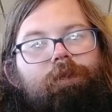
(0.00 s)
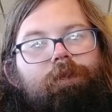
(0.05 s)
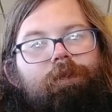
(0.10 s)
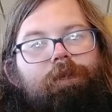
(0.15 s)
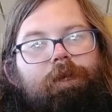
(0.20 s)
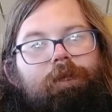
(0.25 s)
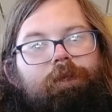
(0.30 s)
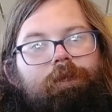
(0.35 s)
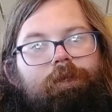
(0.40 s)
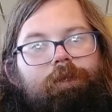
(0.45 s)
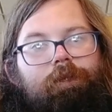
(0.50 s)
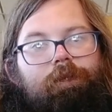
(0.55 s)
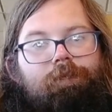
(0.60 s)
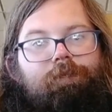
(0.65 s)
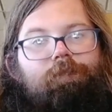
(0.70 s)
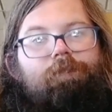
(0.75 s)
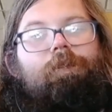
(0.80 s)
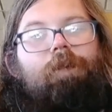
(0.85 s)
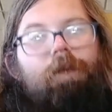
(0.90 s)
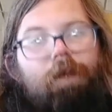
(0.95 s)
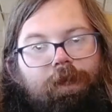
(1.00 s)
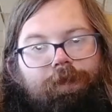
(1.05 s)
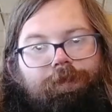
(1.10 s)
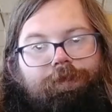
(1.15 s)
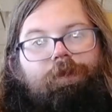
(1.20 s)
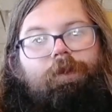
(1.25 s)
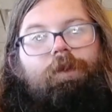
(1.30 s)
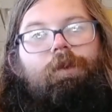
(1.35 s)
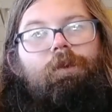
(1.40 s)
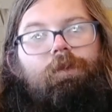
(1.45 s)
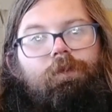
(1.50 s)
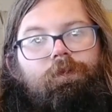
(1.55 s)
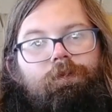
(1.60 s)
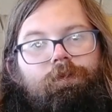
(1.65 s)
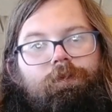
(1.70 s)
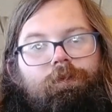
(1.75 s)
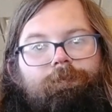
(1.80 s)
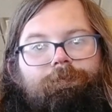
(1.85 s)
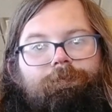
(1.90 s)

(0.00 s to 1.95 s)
that is not there